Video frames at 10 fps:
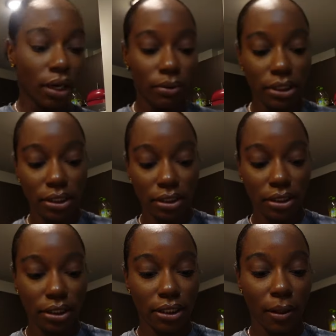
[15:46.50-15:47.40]
What's
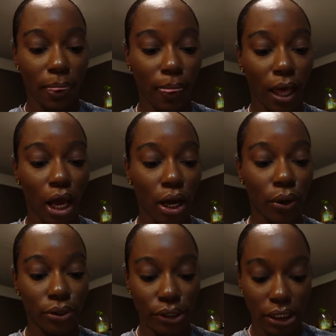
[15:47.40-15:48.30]
this?
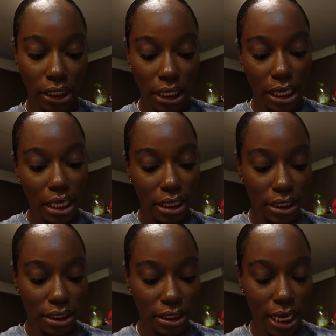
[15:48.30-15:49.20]
Oh,
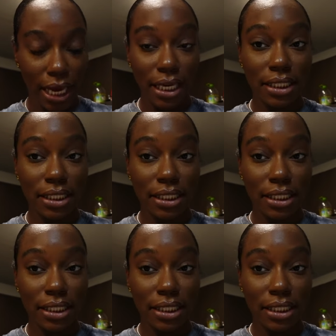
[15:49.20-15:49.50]
this is a